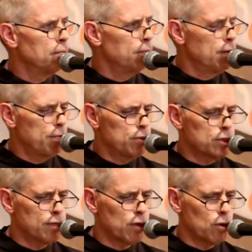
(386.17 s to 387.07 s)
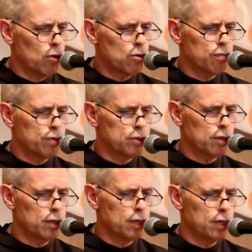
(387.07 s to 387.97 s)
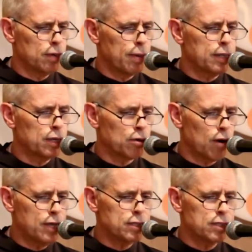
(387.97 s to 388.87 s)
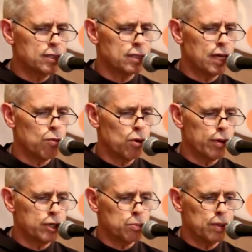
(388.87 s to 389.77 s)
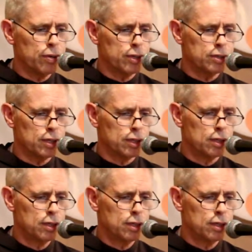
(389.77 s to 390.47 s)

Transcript: members of their local fraternity about the crises they were experiencing.